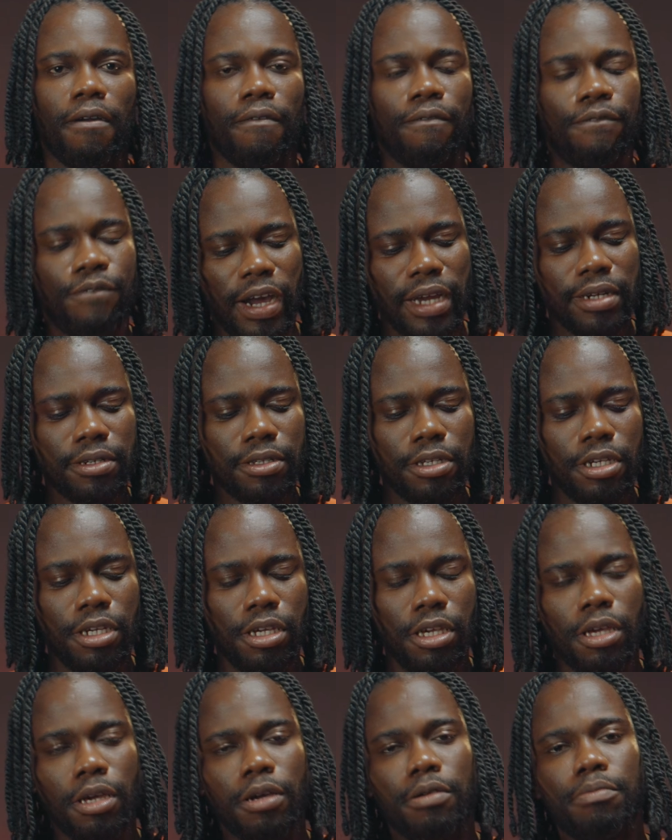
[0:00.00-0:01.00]

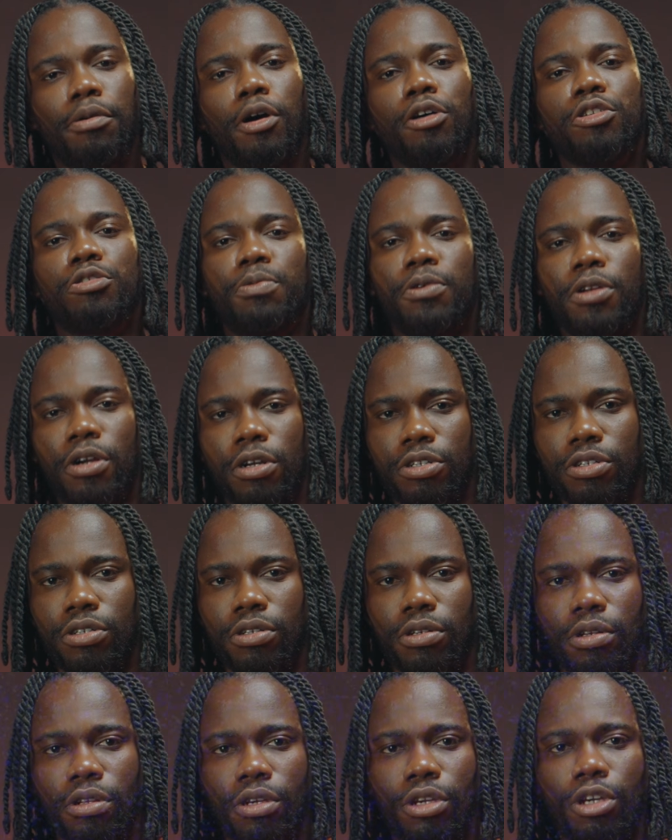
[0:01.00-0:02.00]
Finally,
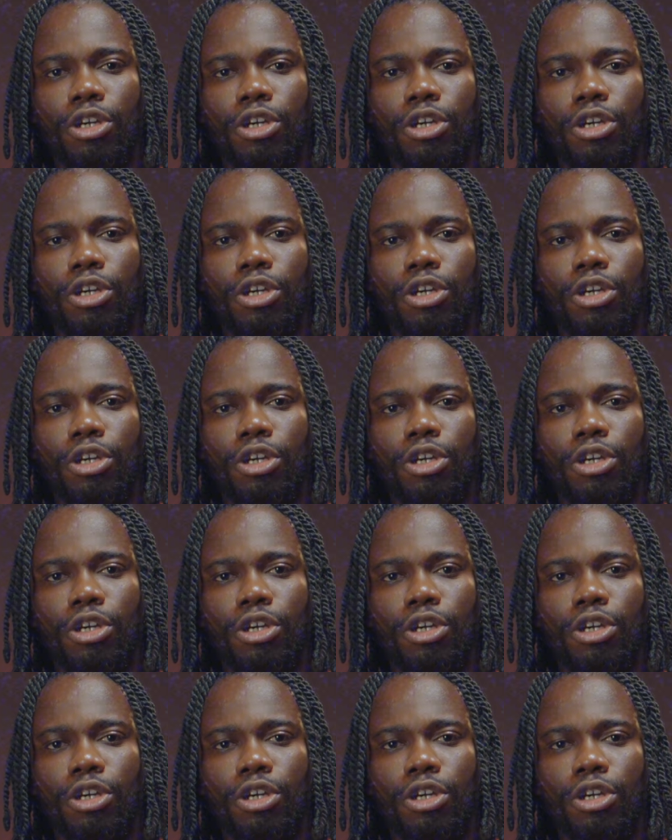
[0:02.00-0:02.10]
post-production.